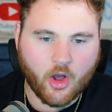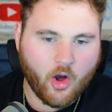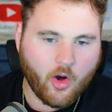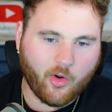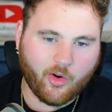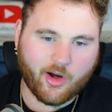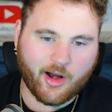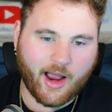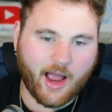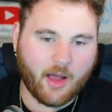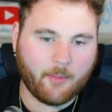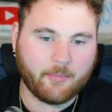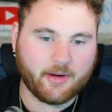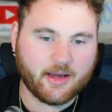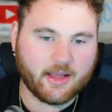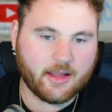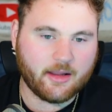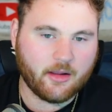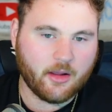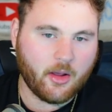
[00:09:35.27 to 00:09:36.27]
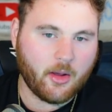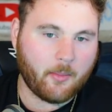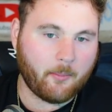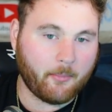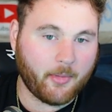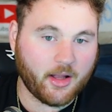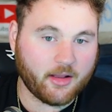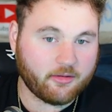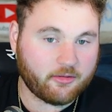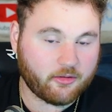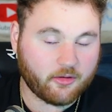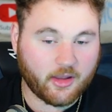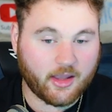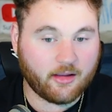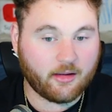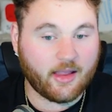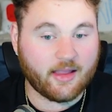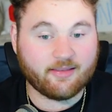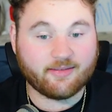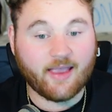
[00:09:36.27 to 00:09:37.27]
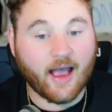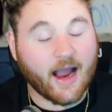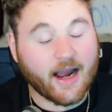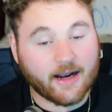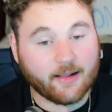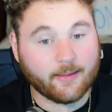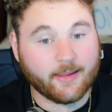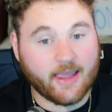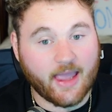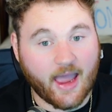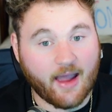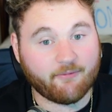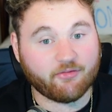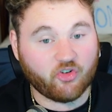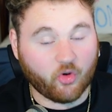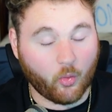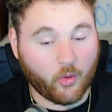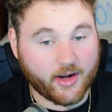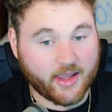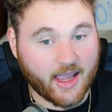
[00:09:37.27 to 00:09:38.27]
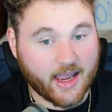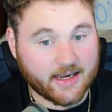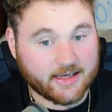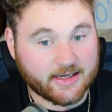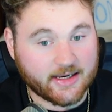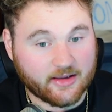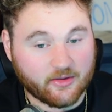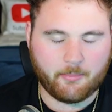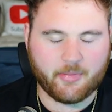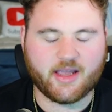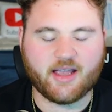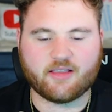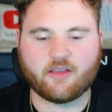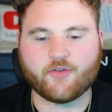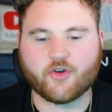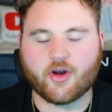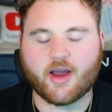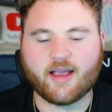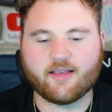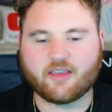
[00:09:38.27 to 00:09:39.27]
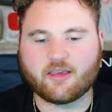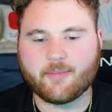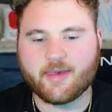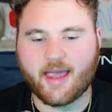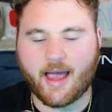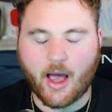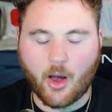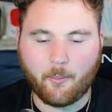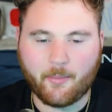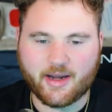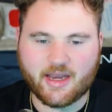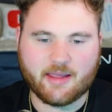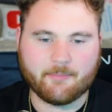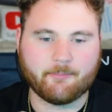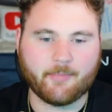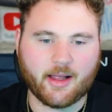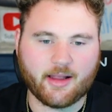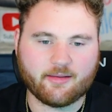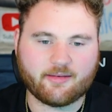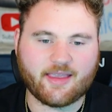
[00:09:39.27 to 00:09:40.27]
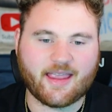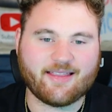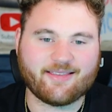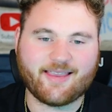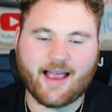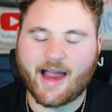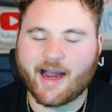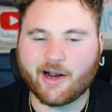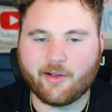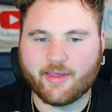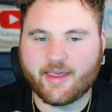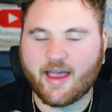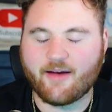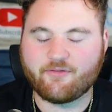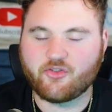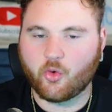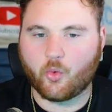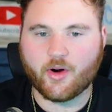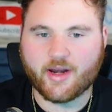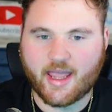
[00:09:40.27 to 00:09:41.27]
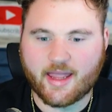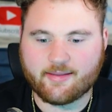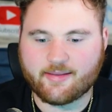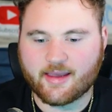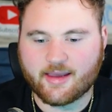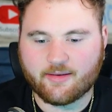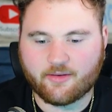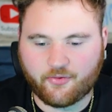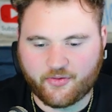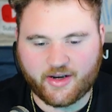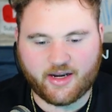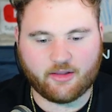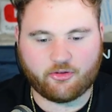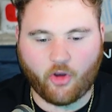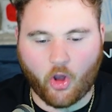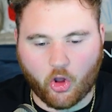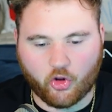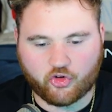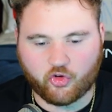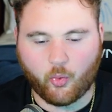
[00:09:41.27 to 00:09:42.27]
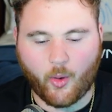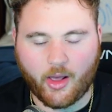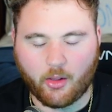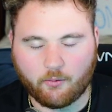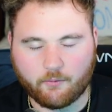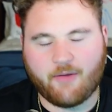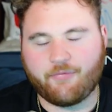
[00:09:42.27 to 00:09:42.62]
Or how many months entirely have 28 days? Because if you're asking me how many months entirely have 28 days, then it's all 12.